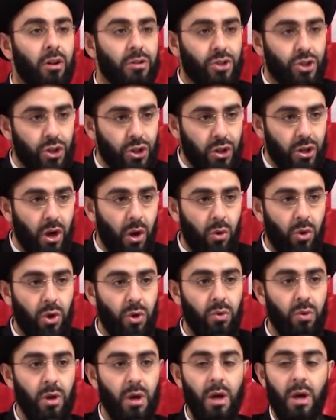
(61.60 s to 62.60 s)
culture you go
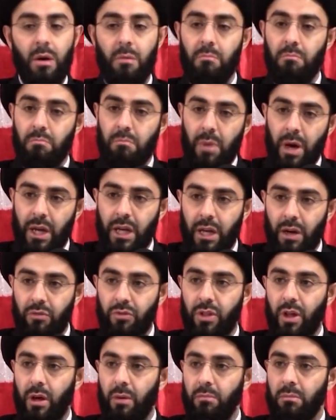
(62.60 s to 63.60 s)
to, many of
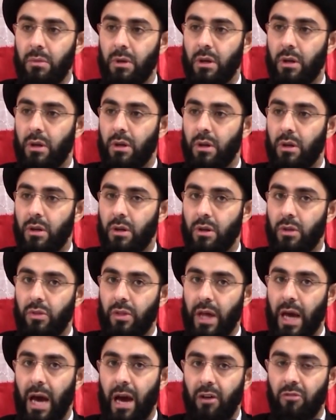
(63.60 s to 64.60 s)
them
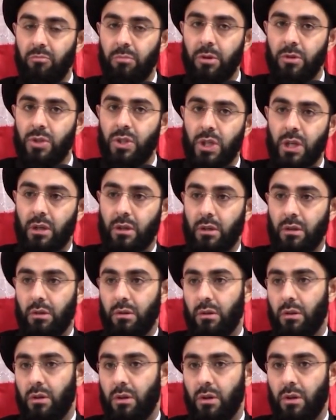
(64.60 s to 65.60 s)
they have music
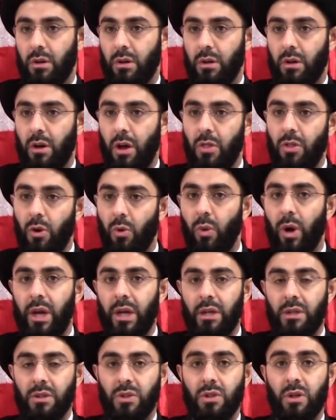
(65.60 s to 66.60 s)
in their
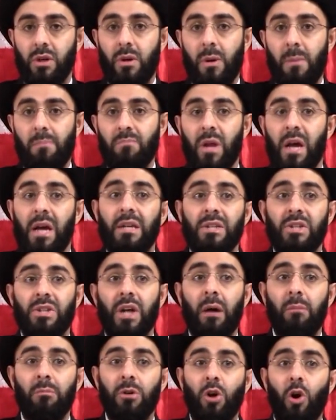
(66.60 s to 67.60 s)
weddings.
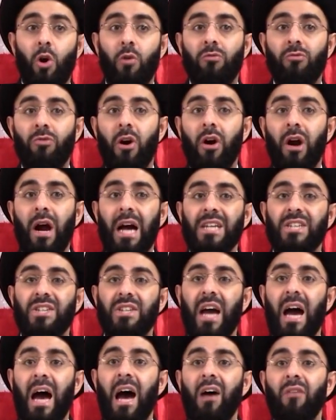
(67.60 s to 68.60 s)
Some go far as
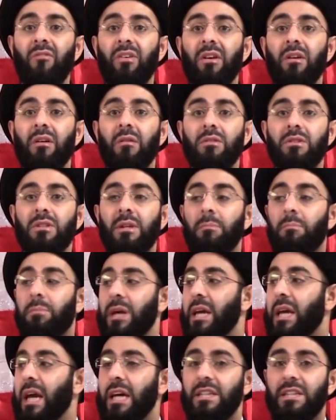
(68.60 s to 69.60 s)
to have to
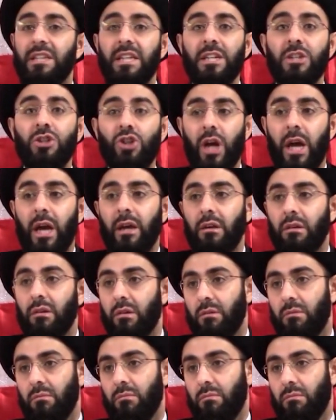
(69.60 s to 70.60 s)
bring a
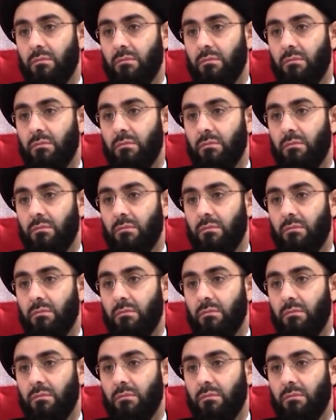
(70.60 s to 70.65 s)
DJ